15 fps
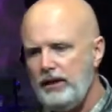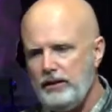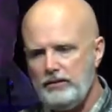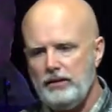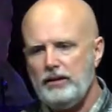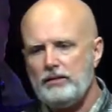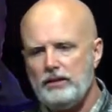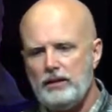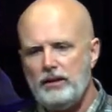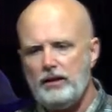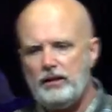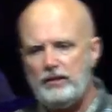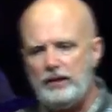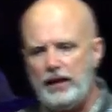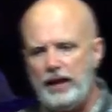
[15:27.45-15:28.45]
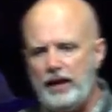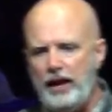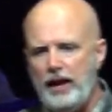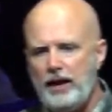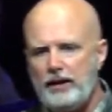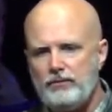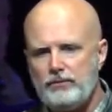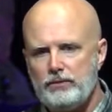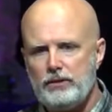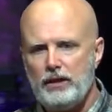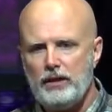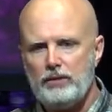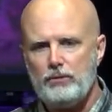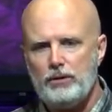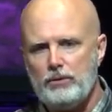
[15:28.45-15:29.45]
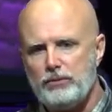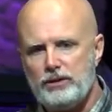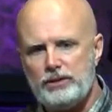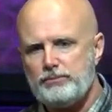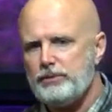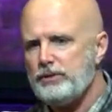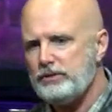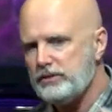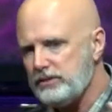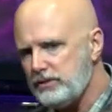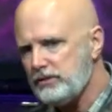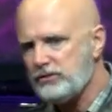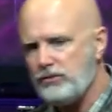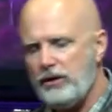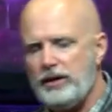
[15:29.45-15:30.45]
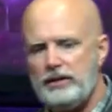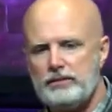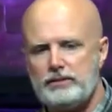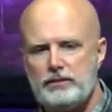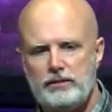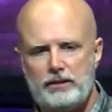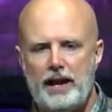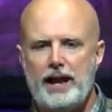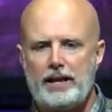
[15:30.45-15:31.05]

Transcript: and the other half we're like, well, we're experiencing such greatness here,